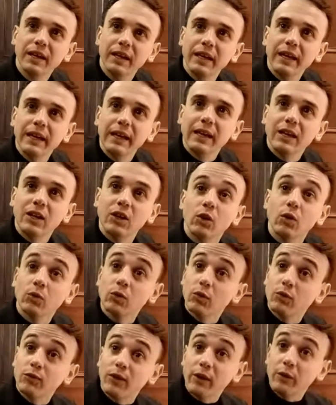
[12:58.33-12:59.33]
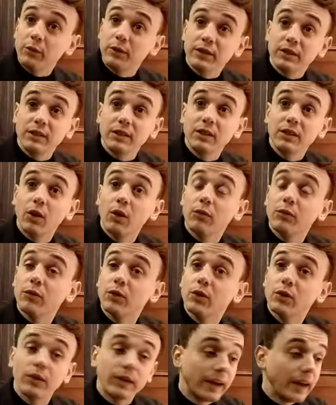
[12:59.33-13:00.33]
Of the variety of
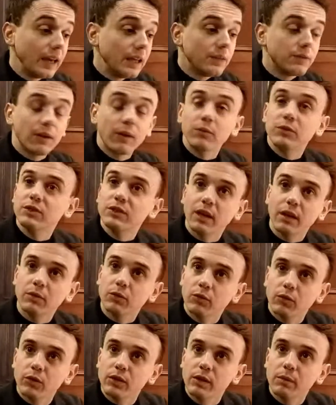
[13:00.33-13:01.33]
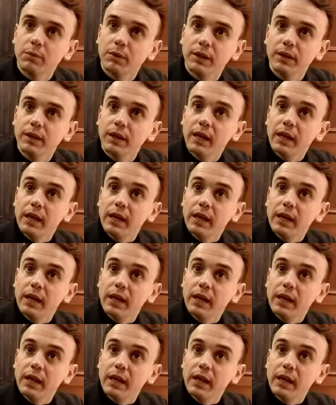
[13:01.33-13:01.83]
the 8 farm stars, for example.